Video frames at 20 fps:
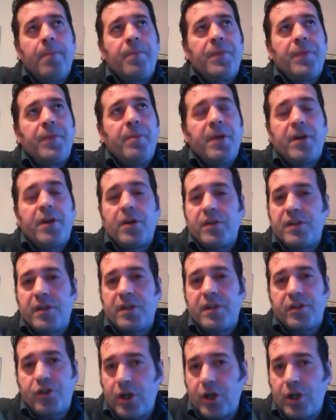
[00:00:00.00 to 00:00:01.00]
because
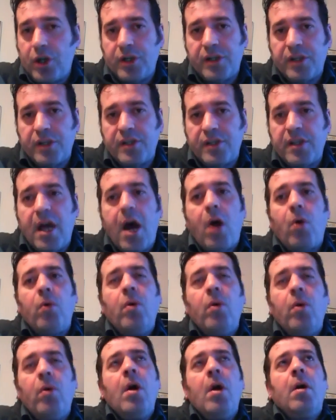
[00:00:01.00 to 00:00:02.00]
the church is now